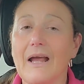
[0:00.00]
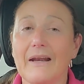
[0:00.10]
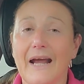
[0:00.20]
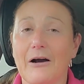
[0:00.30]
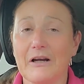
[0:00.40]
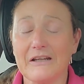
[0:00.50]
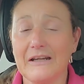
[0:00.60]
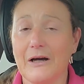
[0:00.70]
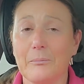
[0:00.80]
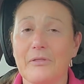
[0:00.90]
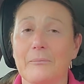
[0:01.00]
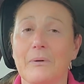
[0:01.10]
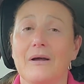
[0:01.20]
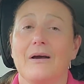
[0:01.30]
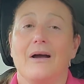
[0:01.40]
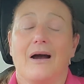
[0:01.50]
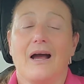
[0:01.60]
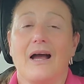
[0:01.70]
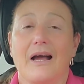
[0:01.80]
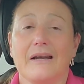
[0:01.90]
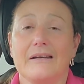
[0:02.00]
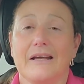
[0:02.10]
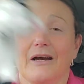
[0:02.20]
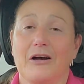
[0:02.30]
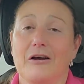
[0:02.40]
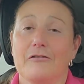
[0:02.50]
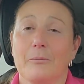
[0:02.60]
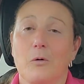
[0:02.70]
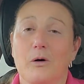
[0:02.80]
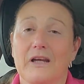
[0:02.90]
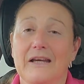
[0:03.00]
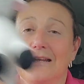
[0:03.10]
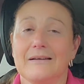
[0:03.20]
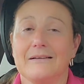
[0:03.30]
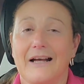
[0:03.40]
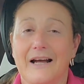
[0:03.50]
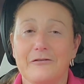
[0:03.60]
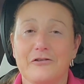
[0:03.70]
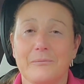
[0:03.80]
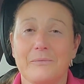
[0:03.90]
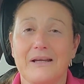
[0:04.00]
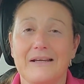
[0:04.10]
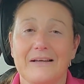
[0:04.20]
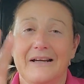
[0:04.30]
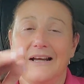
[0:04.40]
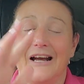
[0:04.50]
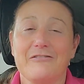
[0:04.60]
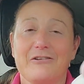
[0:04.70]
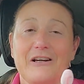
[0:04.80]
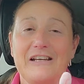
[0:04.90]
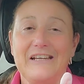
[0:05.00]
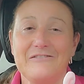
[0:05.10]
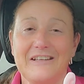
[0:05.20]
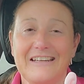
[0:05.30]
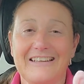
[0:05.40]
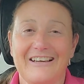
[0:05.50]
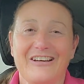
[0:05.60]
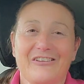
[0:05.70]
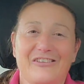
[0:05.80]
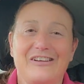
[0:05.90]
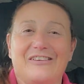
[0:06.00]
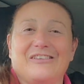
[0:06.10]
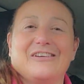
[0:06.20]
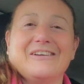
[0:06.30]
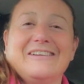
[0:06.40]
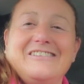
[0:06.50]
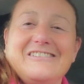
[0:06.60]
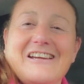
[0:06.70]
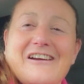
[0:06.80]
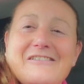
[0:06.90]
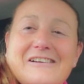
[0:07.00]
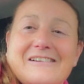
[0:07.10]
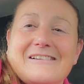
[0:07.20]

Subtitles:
and how I can help them. And from Wonky and from me, have a great evening, and I'll see you soon. Cheerio!